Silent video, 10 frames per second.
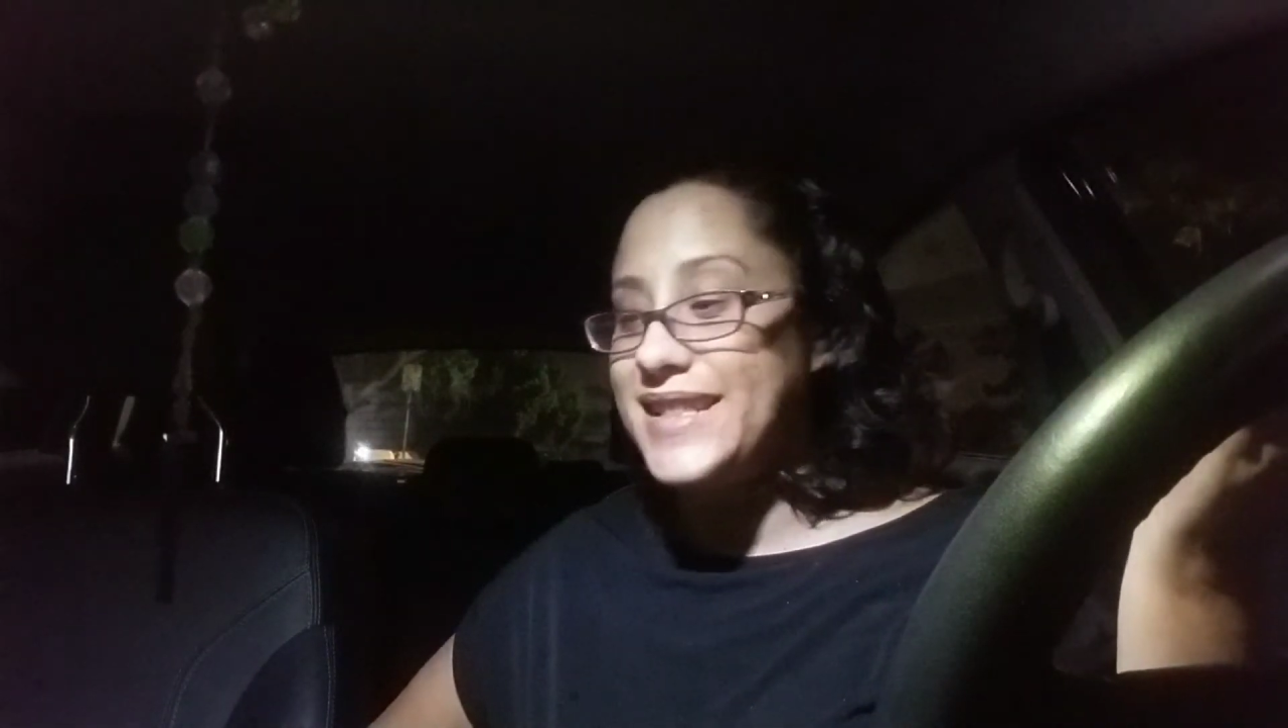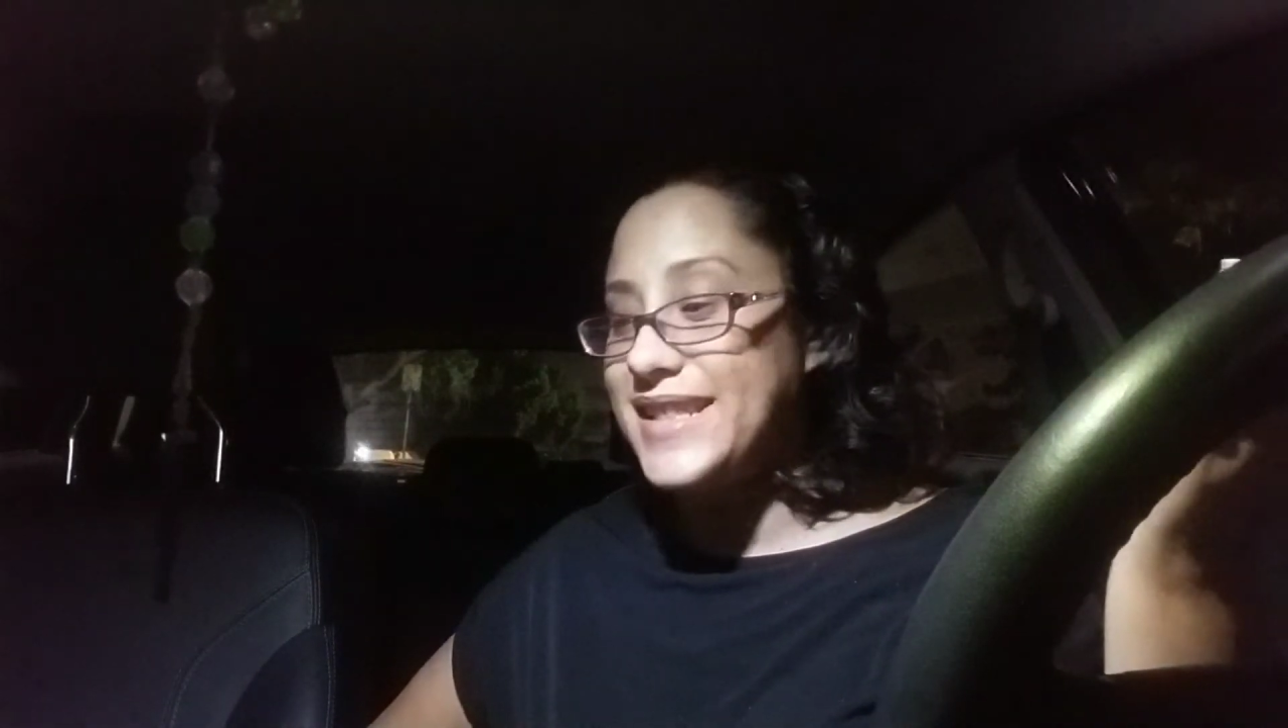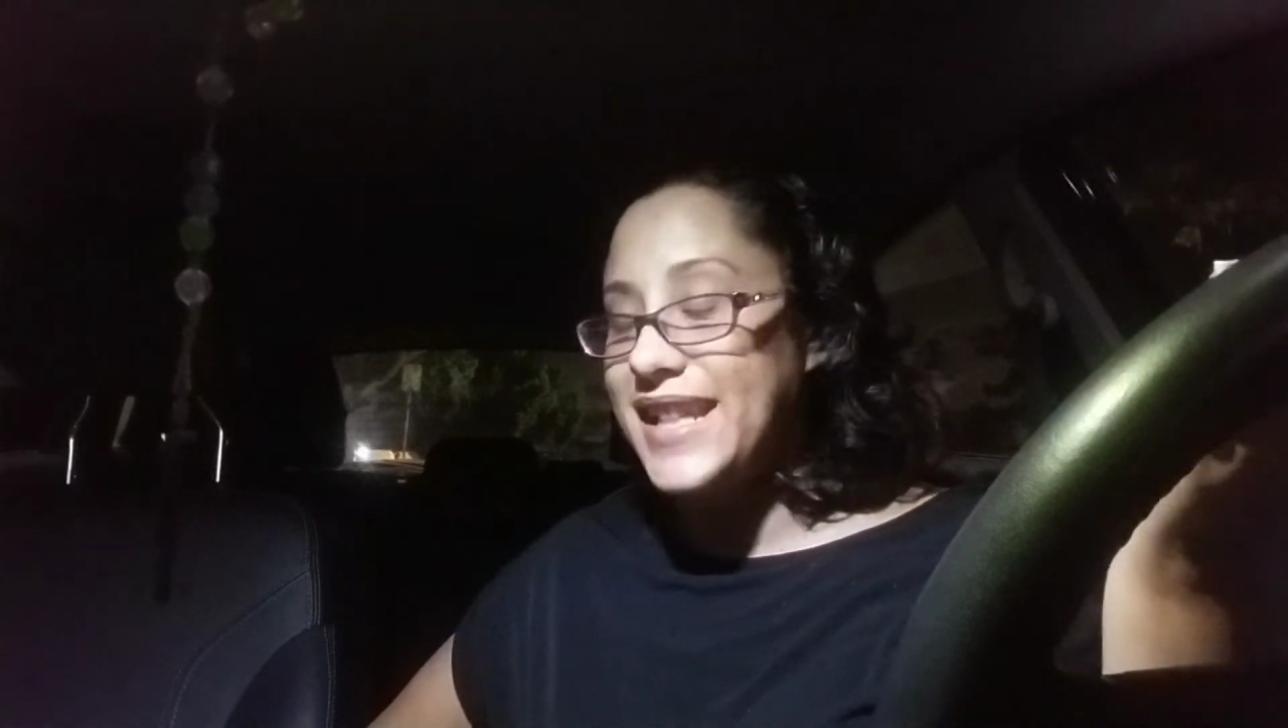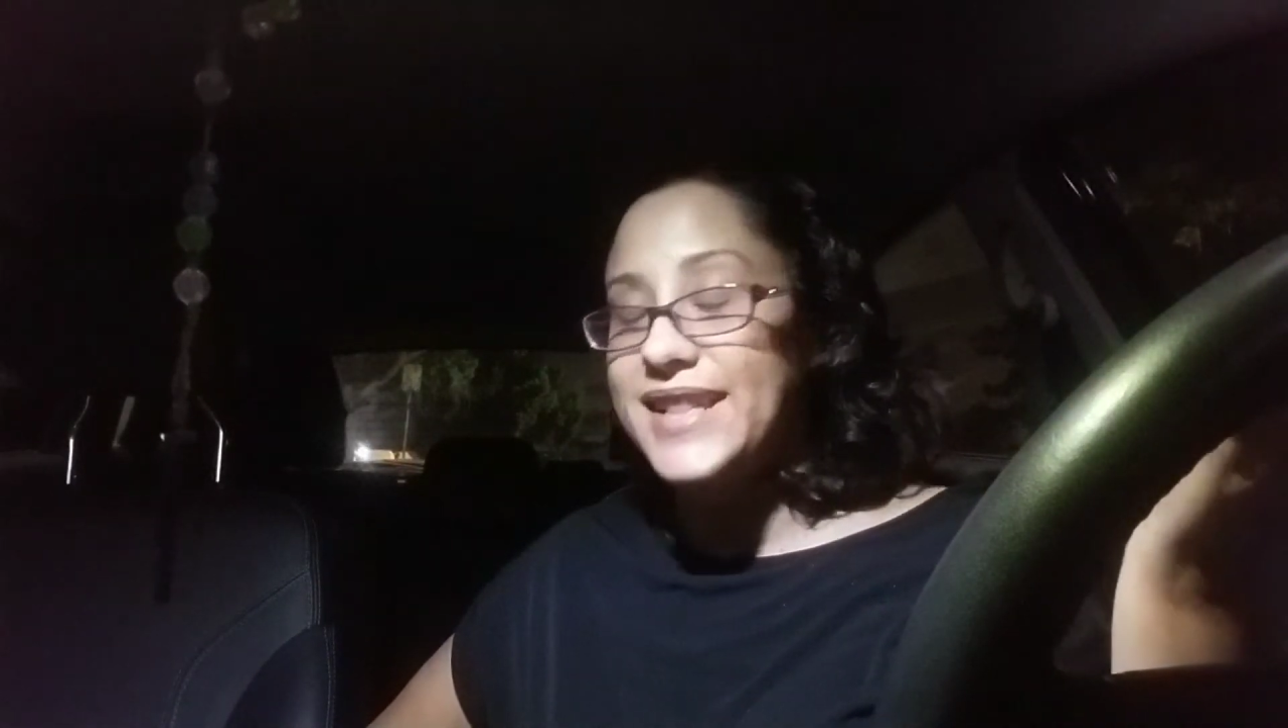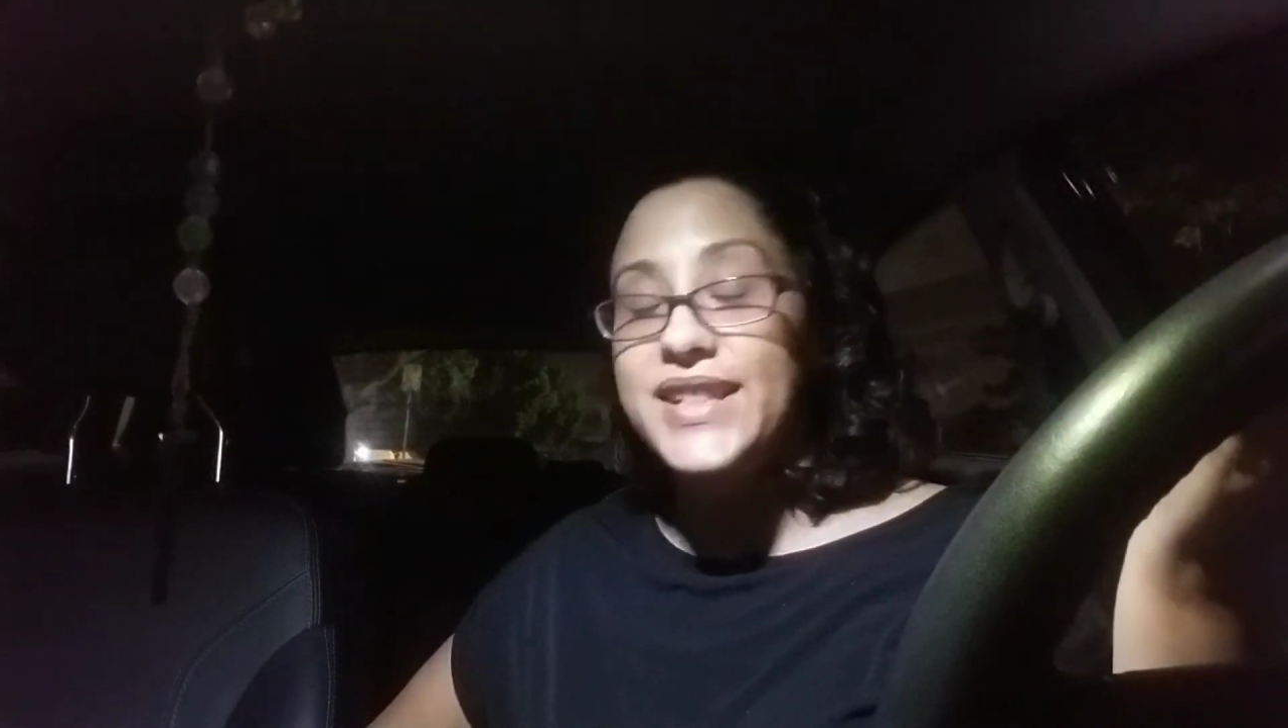
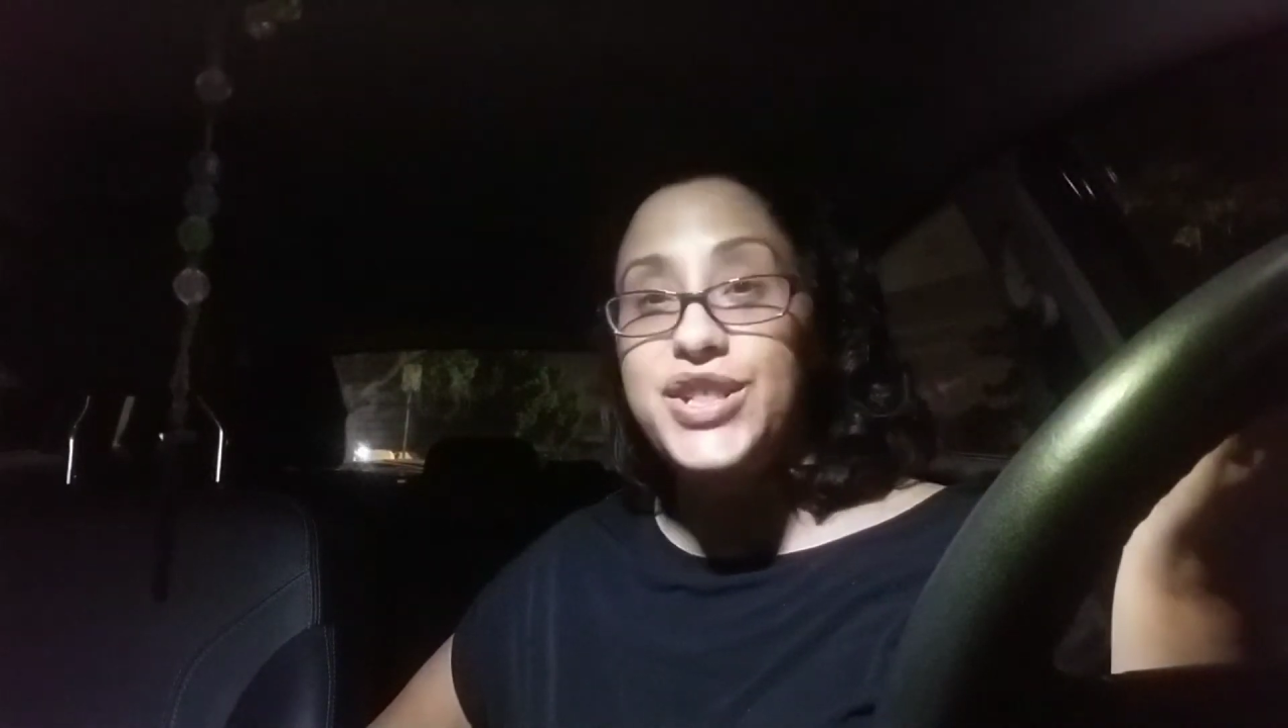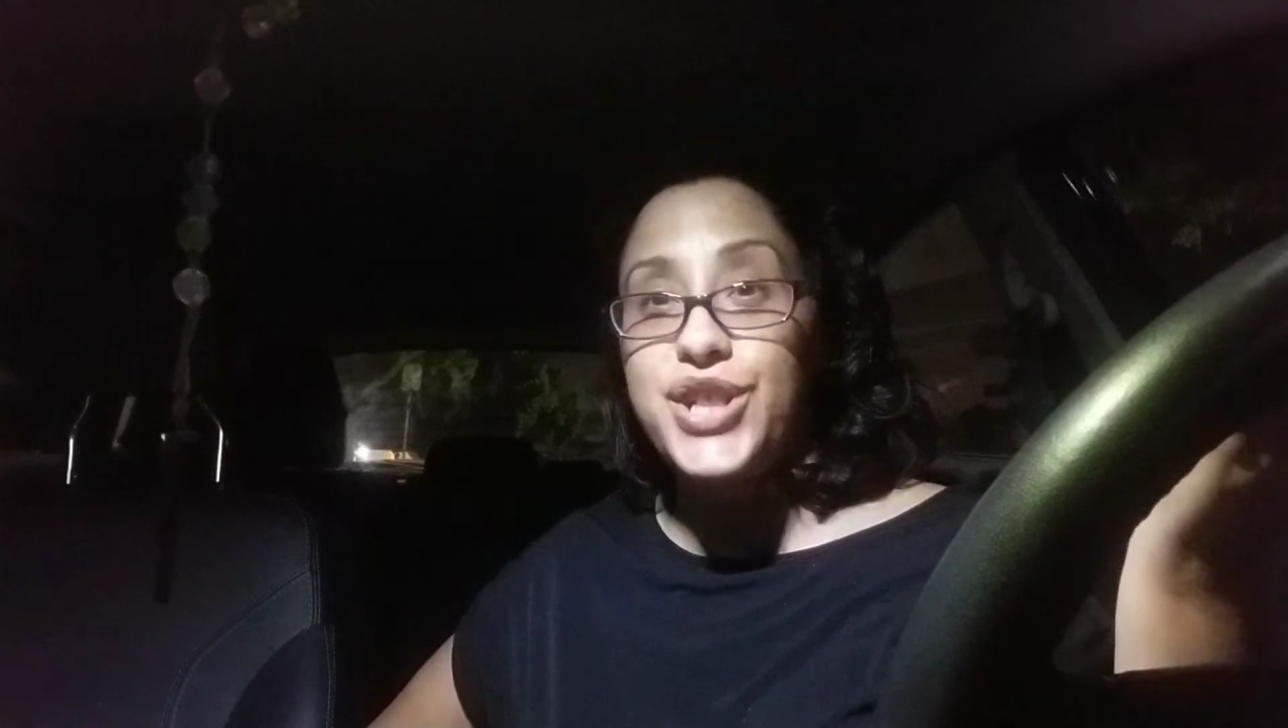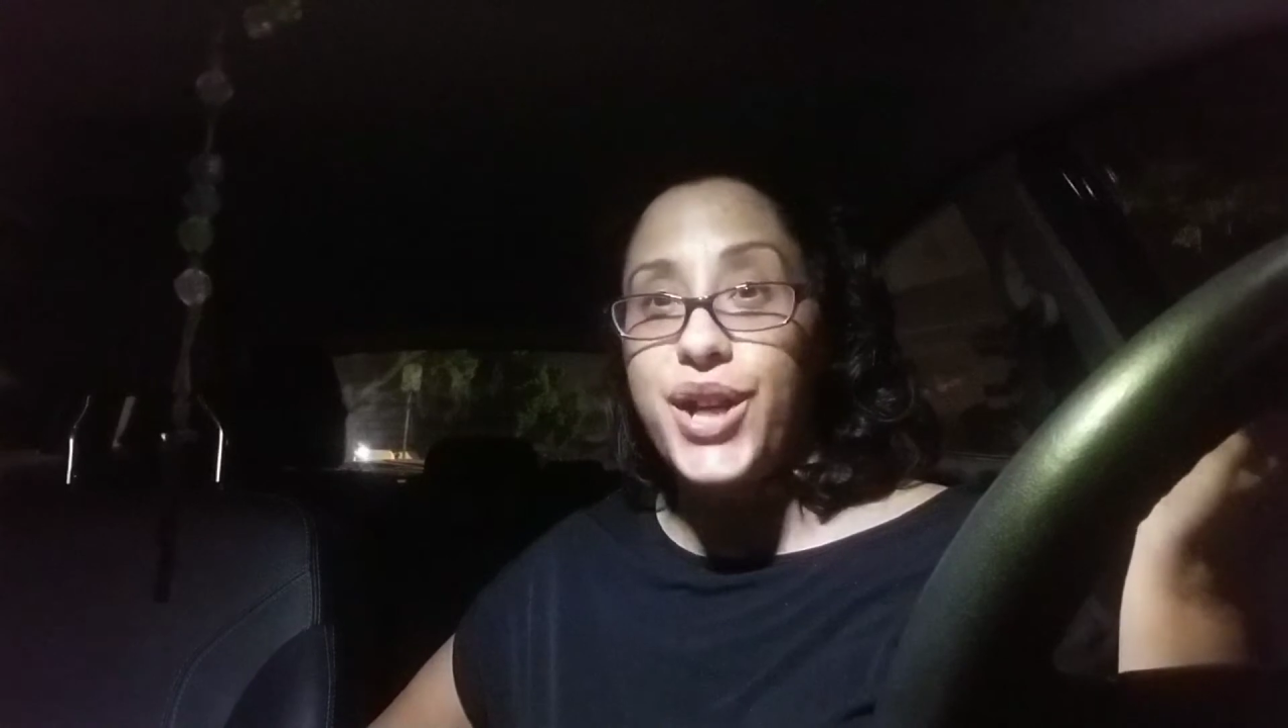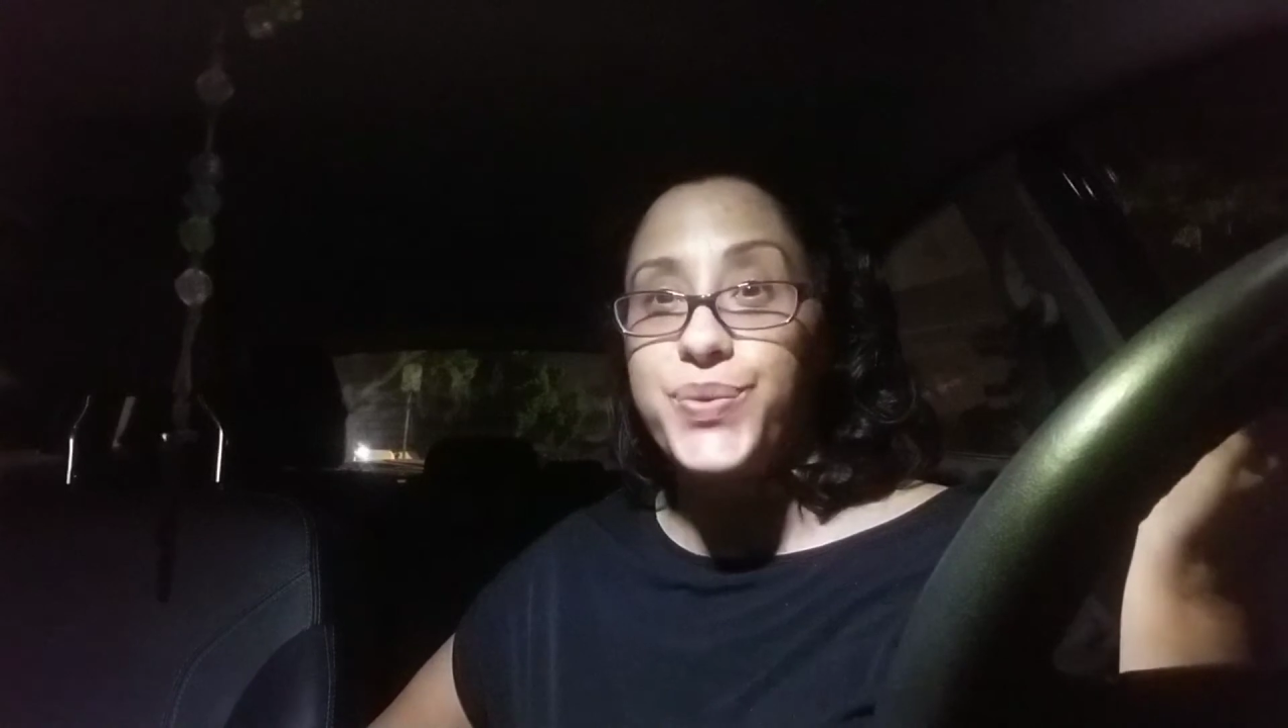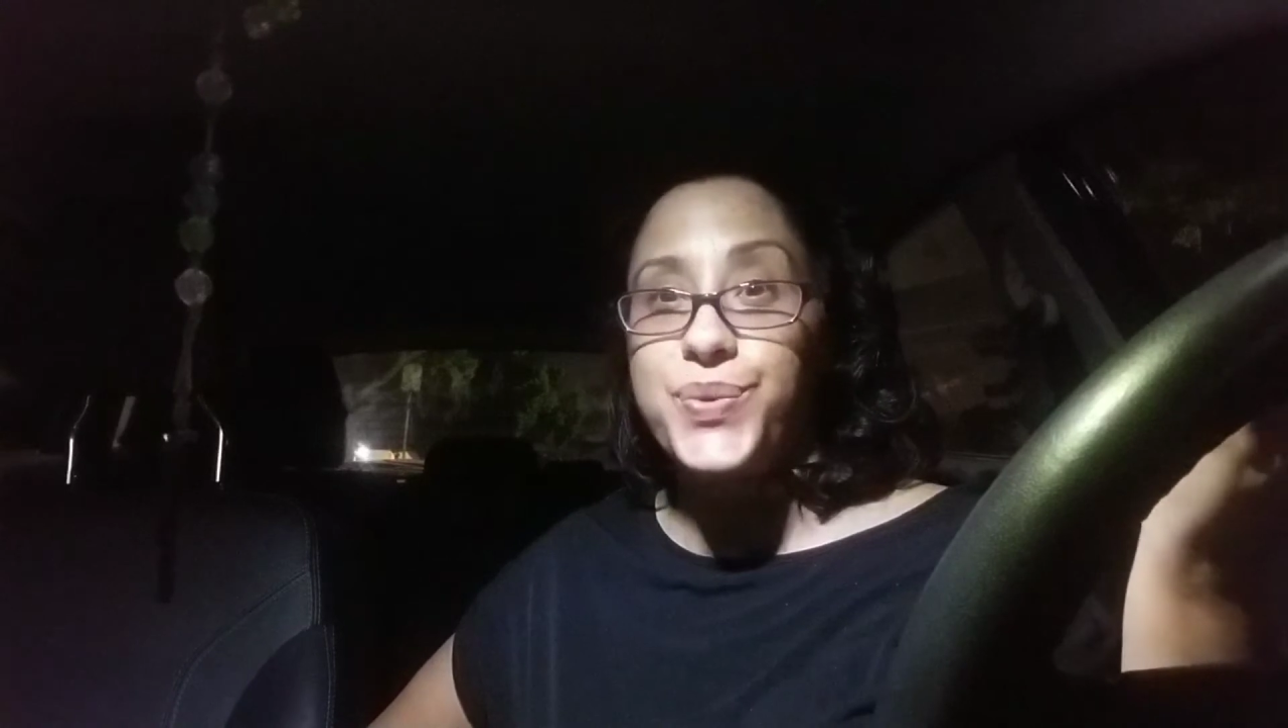daily
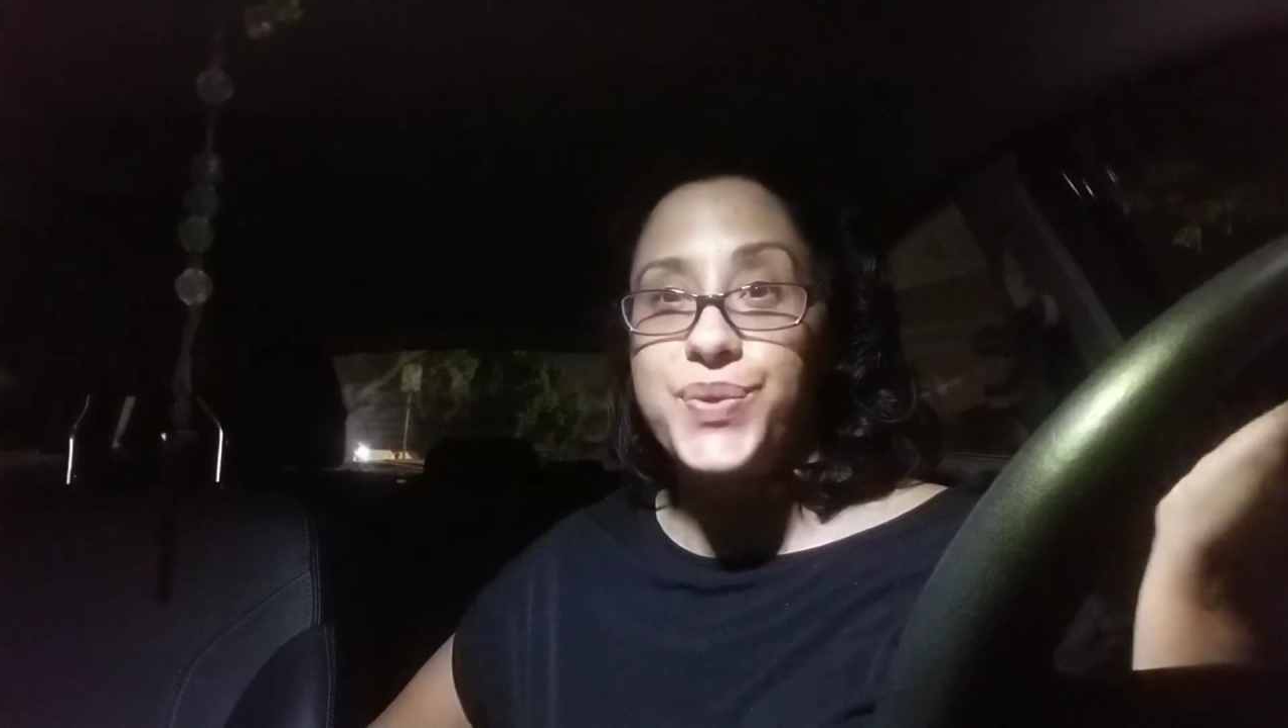general